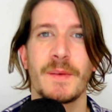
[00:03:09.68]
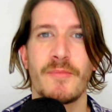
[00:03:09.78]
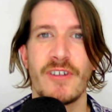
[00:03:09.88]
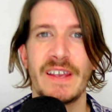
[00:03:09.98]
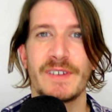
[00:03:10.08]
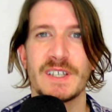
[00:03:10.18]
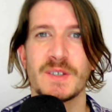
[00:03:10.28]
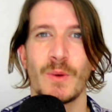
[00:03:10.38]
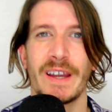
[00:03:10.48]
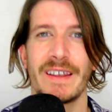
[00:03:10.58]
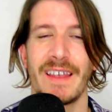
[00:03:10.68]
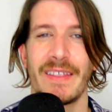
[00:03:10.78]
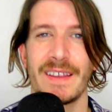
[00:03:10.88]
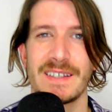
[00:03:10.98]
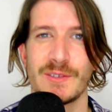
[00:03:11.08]
the previous way
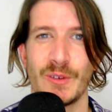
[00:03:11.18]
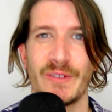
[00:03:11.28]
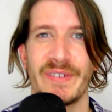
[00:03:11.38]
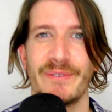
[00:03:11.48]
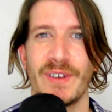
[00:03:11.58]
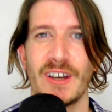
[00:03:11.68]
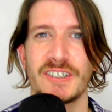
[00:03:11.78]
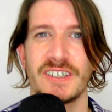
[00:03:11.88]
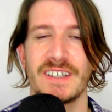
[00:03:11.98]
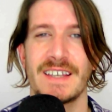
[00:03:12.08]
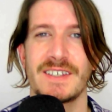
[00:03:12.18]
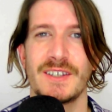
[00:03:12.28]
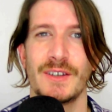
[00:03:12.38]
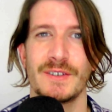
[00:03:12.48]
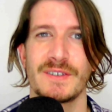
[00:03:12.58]
that this sort of inversion gets
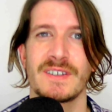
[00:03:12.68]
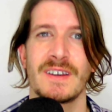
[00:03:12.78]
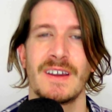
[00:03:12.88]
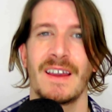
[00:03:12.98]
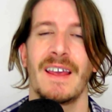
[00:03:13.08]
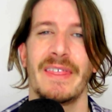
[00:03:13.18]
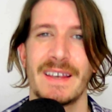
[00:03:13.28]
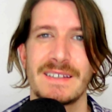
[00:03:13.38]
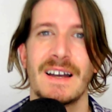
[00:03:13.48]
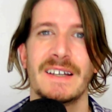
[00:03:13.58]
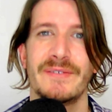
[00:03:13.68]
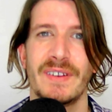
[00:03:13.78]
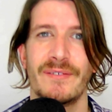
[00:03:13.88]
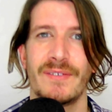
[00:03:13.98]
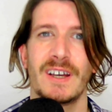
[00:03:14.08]
used, this kind of
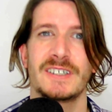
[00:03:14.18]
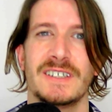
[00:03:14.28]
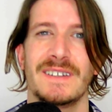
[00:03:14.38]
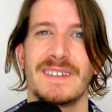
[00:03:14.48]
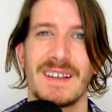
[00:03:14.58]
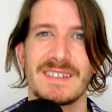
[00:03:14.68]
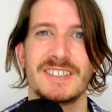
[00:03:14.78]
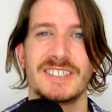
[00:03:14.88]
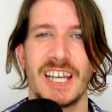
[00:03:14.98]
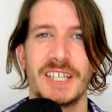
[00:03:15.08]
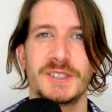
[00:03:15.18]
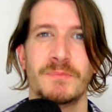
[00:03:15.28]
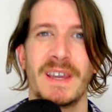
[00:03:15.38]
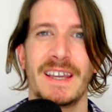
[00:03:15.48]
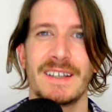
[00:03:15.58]
inversion doesn't
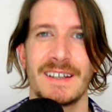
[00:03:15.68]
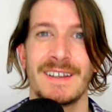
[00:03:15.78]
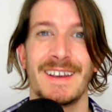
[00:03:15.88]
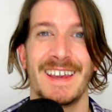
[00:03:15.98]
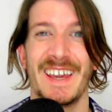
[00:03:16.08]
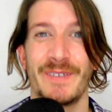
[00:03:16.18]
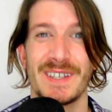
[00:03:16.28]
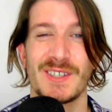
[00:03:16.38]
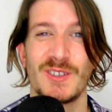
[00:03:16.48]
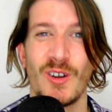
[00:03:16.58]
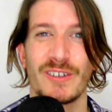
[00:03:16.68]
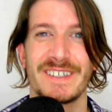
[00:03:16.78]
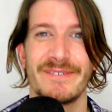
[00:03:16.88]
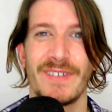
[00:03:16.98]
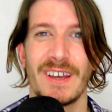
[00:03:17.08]
change meaning if it's
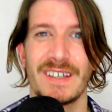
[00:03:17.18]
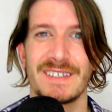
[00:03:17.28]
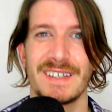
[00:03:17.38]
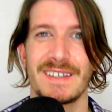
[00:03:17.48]
not inverted.